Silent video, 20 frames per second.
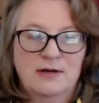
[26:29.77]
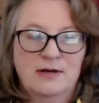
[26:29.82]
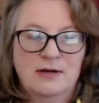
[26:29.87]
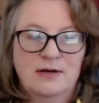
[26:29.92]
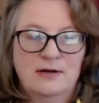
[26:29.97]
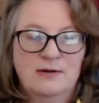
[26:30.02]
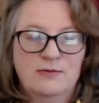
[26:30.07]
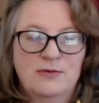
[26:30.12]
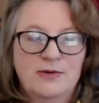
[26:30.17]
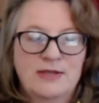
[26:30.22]

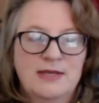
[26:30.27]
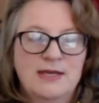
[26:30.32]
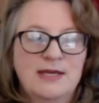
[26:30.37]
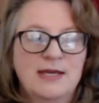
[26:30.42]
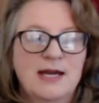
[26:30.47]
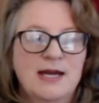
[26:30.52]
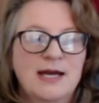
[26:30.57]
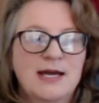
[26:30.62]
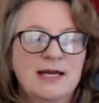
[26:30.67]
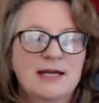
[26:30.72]
with a
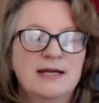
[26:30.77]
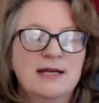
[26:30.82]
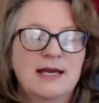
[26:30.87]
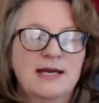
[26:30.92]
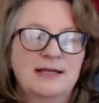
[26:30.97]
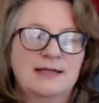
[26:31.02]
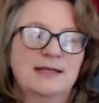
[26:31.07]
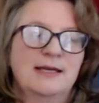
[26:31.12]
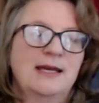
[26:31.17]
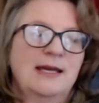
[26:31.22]
yarn
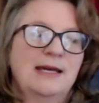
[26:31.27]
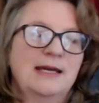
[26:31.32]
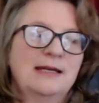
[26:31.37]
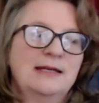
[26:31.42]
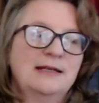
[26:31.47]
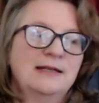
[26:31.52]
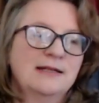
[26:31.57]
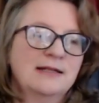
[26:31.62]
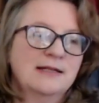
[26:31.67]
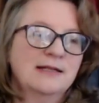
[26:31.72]
at the
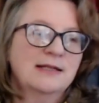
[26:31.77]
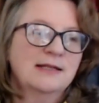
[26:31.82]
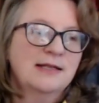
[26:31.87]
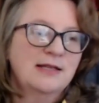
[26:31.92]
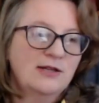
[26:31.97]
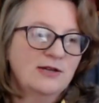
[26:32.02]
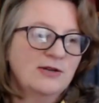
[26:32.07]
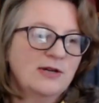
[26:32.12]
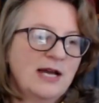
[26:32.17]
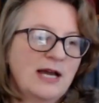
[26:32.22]
end that
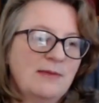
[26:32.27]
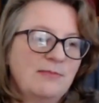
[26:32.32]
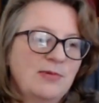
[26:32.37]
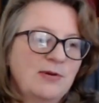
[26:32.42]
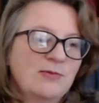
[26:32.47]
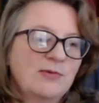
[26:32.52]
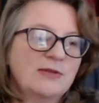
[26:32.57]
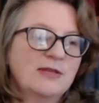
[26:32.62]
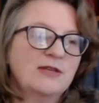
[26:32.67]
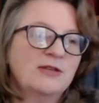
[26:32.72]
you're happy
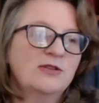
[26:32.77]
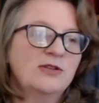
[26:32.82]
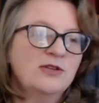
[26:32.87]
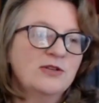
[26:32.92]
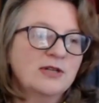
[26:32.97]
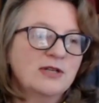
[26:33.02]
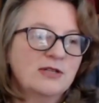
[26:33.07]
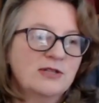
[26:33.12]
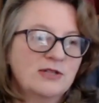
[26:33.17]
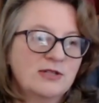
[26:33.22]
with and you
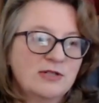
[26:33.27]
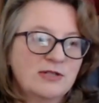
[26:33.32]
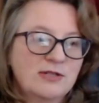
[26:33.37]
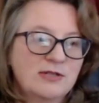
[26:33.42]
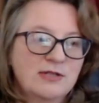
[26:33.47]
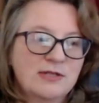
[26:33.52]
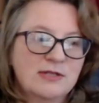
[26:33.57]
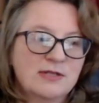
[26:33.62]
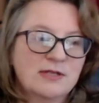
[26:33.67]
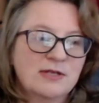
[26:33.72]
can
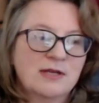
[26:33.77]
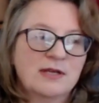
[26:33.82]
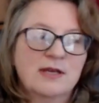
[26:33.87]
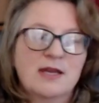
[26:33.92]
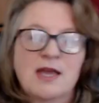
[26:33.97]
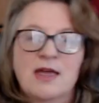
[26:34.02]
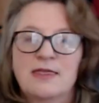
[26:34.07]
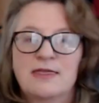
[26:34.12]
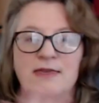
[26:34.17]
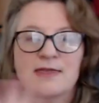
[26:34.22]
use,
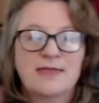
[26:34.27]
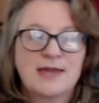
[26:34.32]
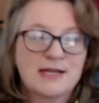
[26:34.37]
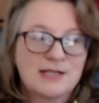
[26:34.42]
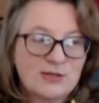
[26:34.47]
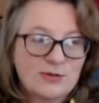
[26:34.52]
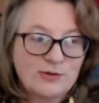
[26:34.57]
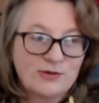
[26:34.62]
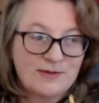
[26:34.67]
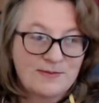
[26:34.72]
then that's
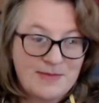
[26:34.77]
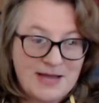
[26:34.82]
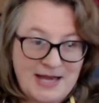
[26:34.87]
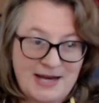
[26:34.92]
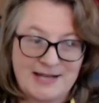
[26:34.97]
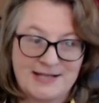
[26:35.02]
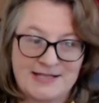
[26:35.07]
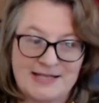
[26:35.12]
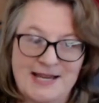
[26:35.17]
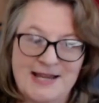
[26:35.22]
all that
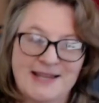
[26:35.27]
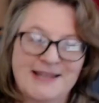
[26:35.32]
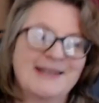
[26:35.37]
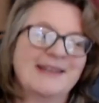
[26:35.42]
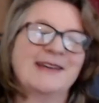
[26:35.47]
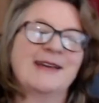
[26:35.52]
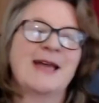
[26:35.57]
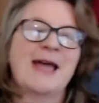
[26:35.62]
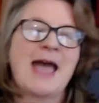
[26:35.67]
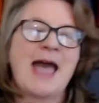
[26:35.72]
matters.
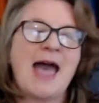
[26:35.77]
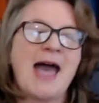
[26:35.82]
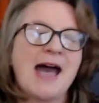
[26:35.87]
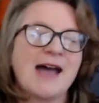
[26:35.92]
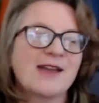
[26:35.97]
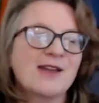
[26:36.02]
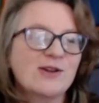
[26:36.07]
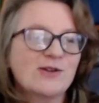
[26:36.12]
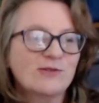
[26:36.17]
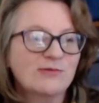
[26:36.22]
How
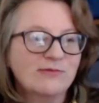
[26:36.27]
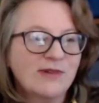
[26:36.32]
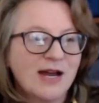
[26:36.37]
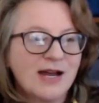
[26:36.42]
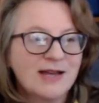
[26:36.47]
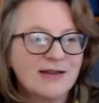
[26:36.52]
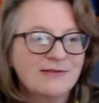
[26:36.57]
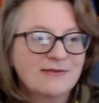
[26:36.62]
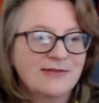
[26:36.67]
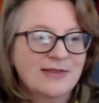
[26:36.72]
you
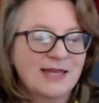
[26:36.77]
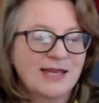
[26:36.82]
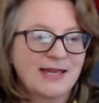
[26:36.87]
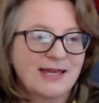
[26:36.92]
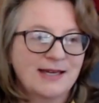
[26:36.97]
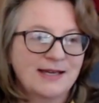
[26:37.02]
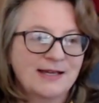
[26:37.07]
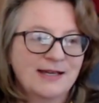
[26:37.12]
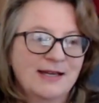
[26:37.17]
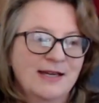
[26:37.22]
arrive
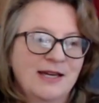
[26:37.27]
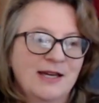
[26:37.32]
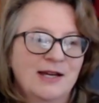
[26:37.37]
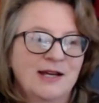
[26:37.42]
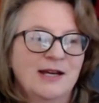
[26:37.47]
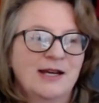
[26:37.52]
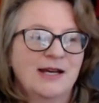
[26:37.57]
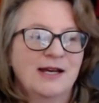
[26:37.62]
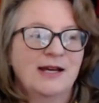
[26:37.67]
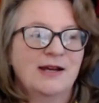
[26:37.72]
there
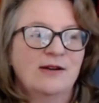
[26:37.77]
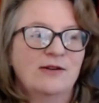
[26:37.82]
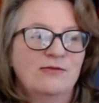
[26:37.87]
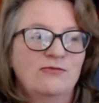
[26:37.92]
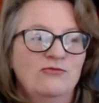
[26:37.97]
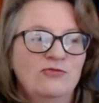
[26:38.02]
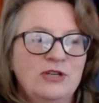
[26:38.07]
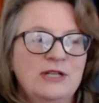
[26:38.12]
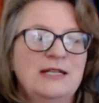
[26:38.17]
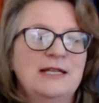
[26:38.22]

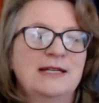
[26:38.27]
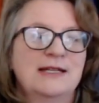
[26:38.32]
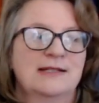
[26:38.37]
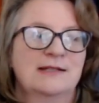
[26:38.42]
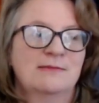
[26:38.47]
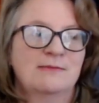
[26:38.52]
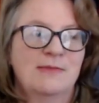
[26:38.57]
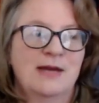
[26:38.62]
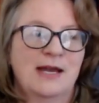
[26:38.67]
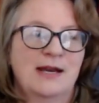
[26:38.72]
really
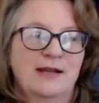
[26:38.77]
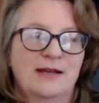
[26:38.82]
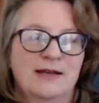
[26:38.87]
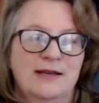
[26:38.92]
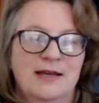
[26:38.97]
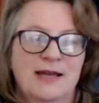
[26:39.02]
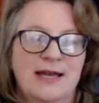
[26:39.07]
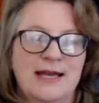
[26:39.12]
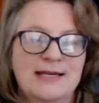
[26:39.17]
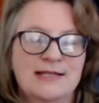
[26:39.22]
doesn't matter.
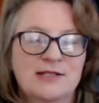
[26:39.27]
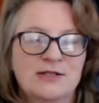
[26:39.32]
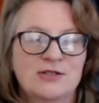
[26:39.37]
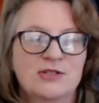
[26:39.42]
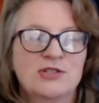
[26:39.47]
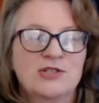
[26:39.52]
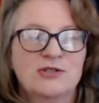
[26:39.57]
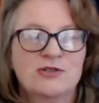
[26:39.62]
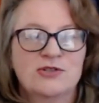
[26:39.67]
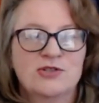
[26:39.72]
As long
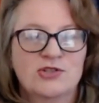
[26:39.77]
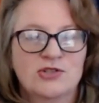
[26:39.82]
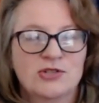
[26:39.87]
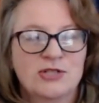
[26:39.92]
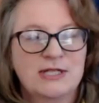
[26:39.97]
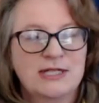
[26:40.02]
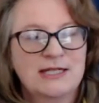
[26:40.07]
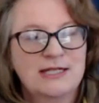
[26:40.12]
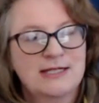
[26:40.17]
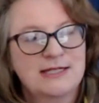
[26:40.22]
as you're
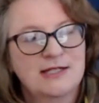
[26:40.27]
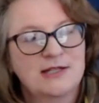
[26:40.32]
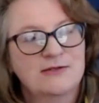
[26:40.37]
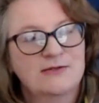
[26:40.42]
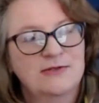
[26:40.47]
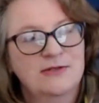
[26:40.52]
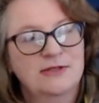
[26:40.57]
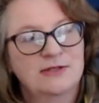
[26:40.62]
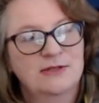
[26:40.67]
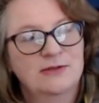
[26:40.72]
enjoying yourself
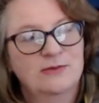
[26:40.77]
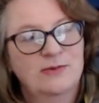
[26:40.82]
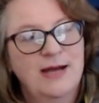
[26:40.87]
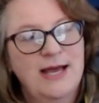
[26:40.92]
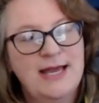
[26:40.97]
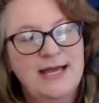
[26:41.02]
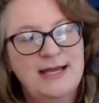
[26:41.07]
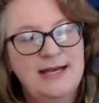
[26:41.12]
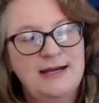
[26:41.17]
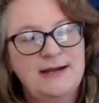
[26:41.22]
along the
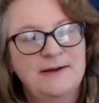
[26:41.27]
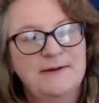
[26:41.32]
way,